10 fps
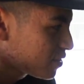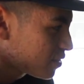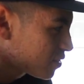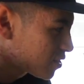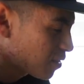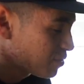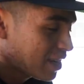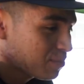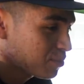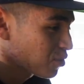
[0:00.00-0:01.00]

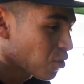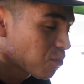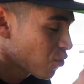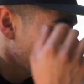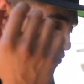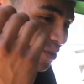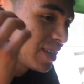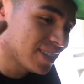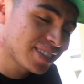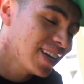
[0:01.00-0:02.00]
sometimes go more for
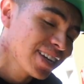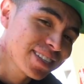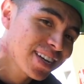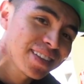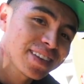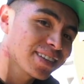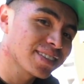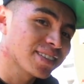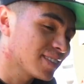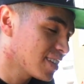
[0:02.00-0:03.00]
the aesthetic side of things
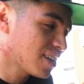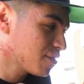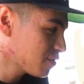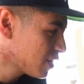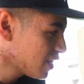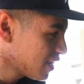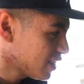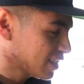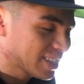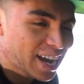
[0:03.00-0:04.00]
instead of like the